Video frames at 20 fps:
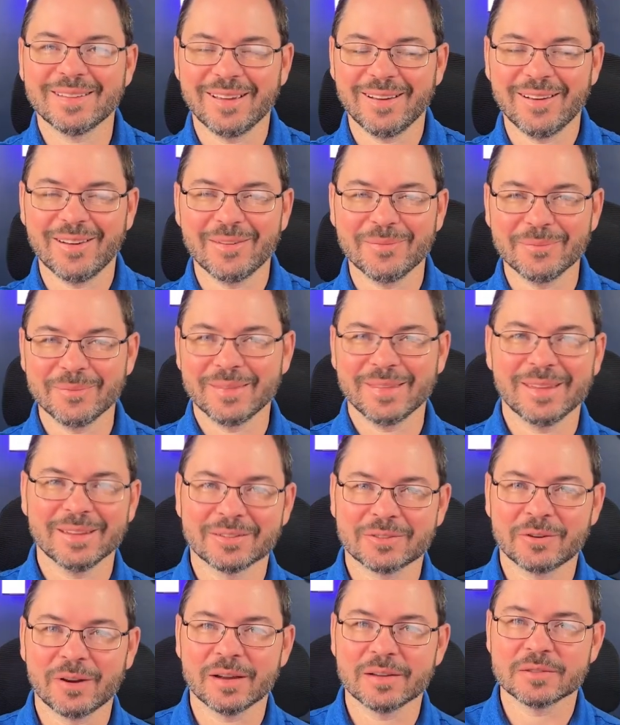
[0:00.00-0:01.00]

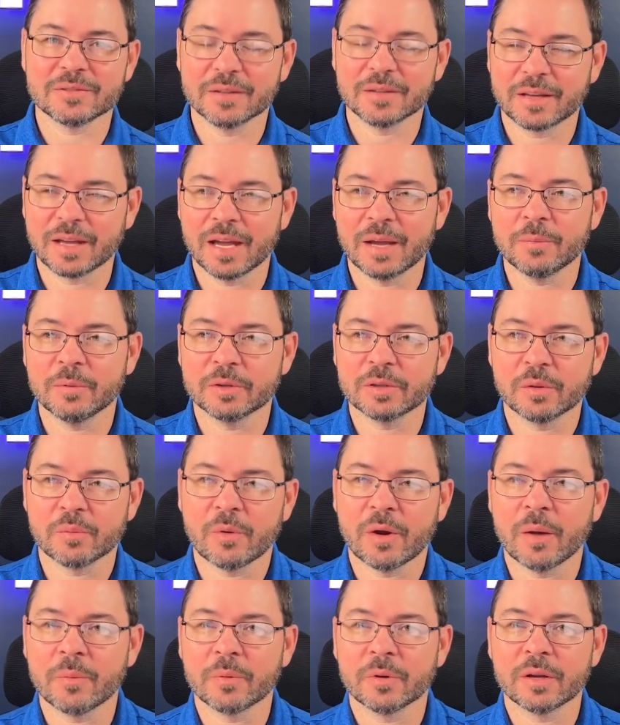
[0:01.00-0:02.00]
That's great. So they came, looked at the
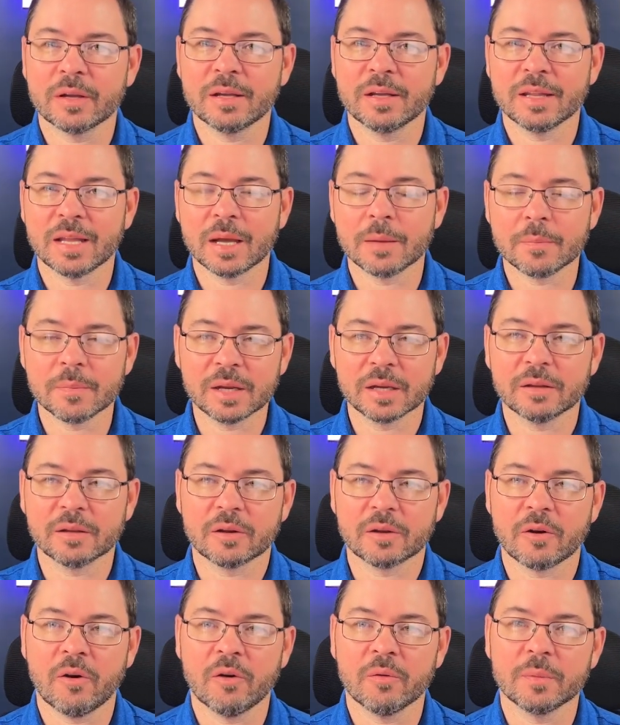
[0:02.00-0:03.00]
property, and they immediately
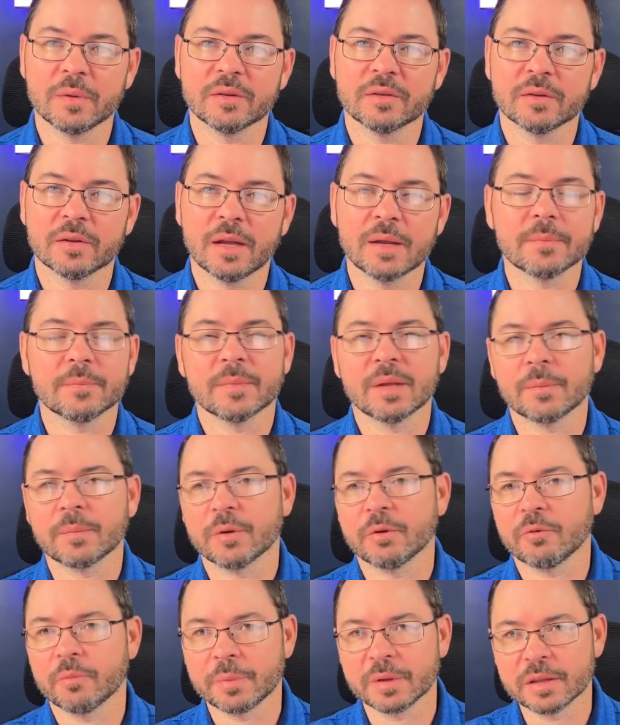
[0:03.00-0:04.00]
called me and said, hey, yep,
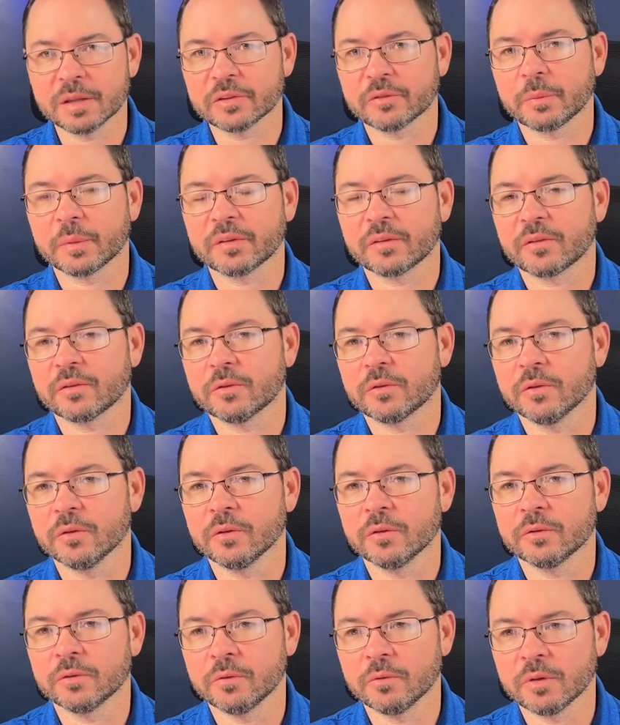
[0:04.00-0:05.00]
it would be this much
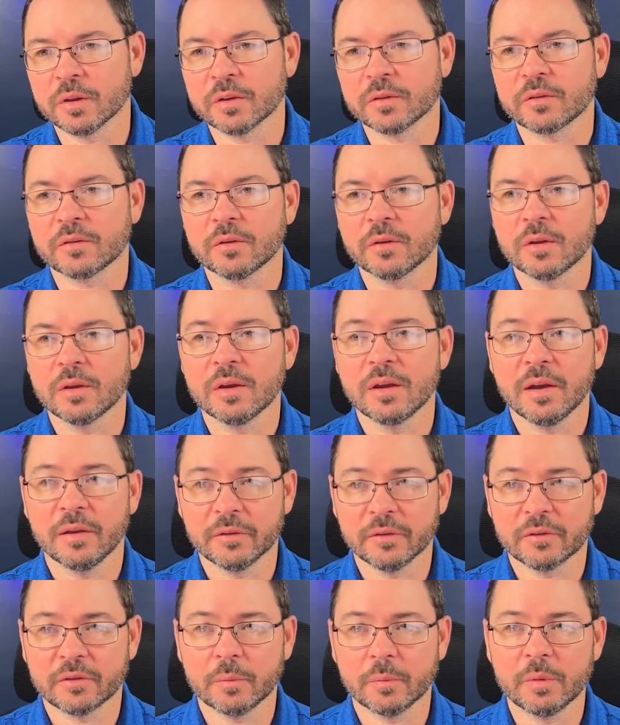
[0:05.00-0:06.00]
to do this. Is
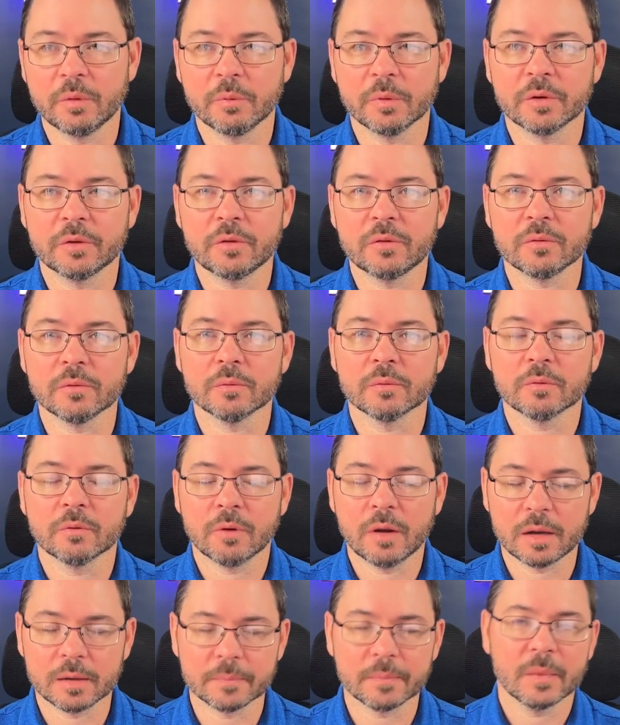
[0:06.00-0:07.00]
this something you want to do?
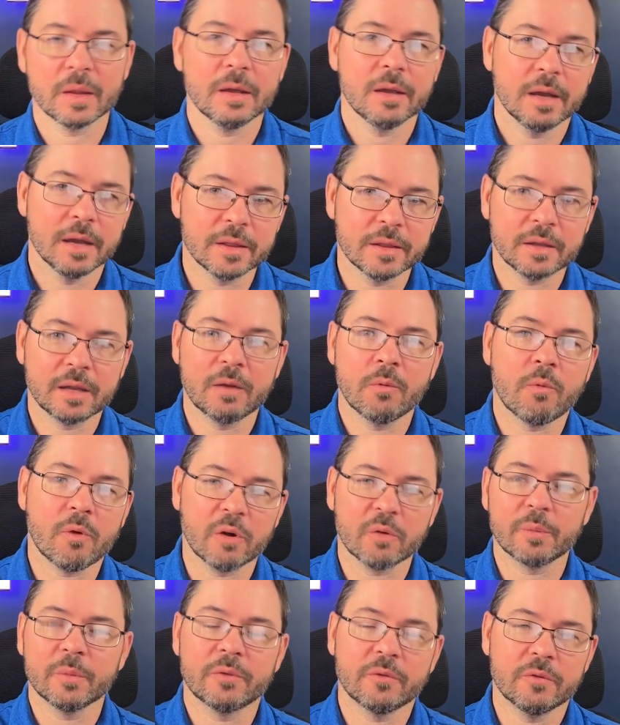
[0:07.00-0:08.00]
Great. And then they
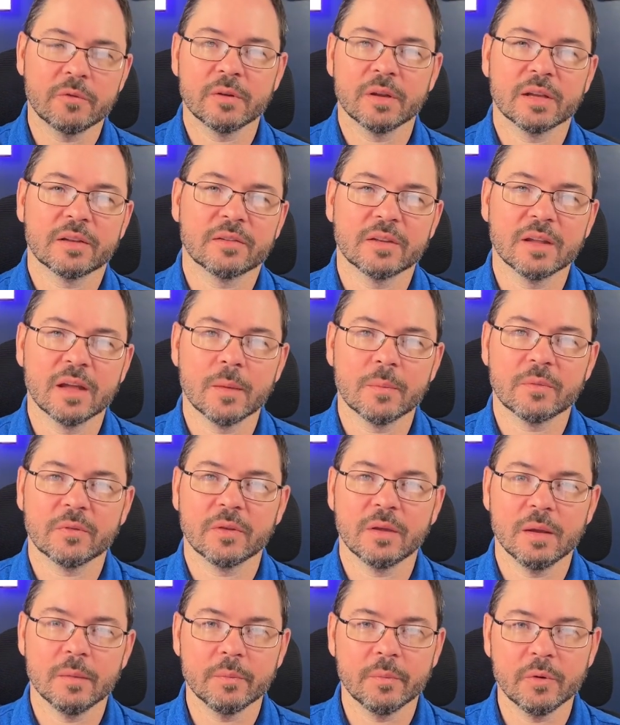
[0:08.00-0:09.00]
walked me through the next steps,
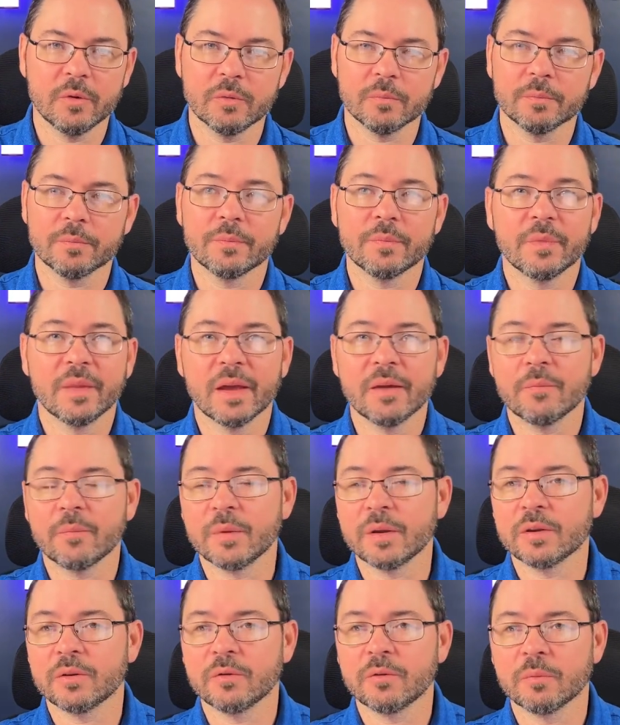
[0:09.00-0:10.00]
and boom, they've
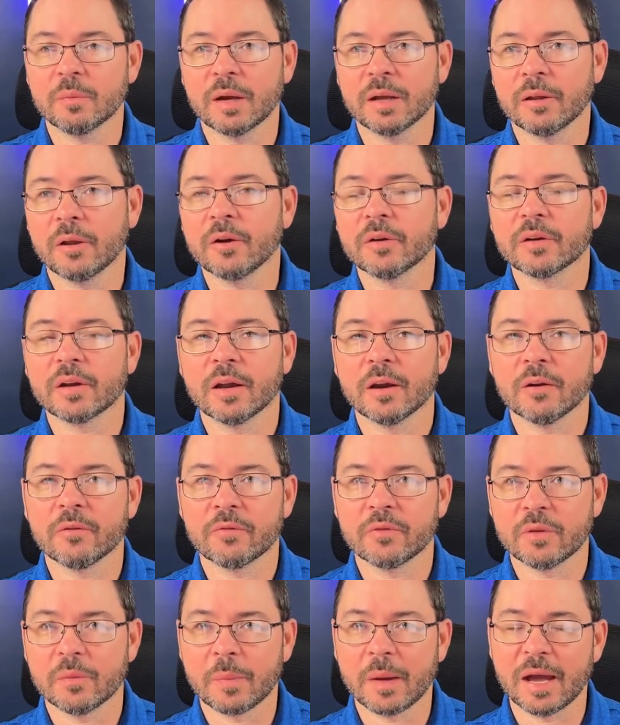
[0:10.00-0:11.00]
been doing my lawn care
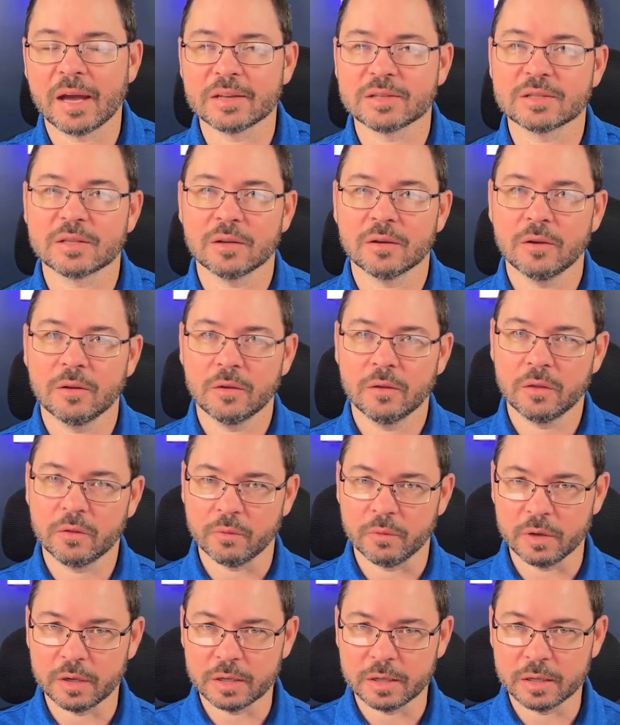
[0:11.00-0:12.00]
for the past
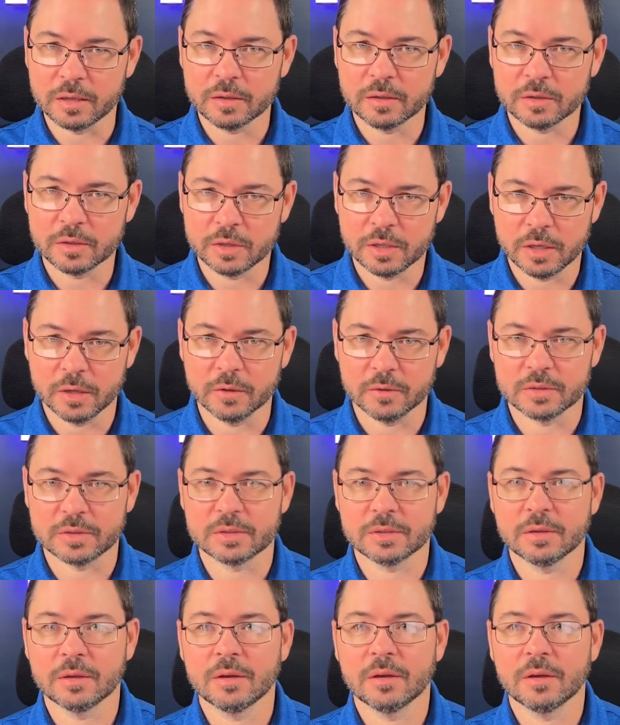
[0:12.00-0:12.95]
3 years.